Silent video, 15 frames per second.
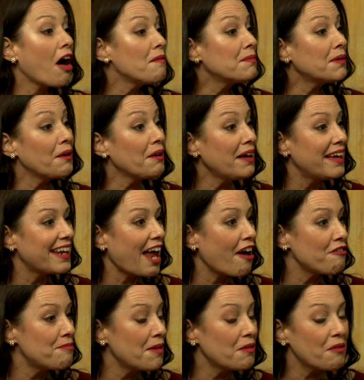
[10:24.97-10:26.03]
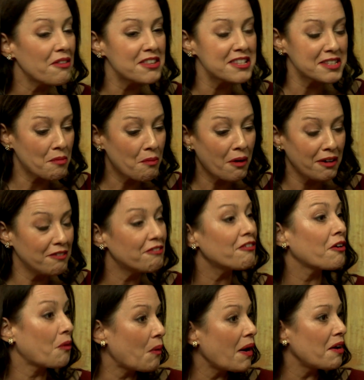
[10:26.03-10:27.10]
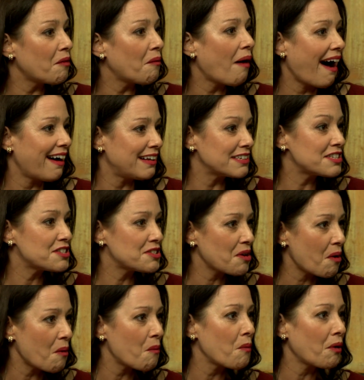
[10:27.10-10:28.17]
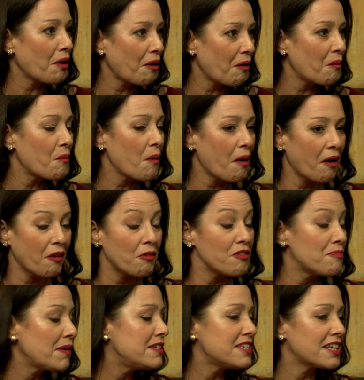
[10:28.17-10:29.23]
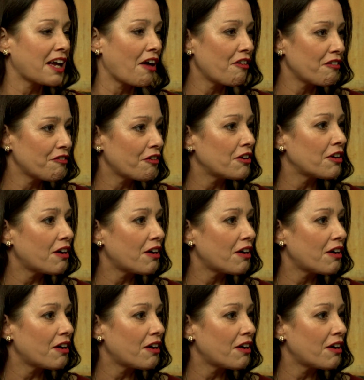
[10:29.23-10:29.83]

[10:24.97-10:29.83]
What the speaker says: I'm good. I've been with someone for quite a while, so we've been together for.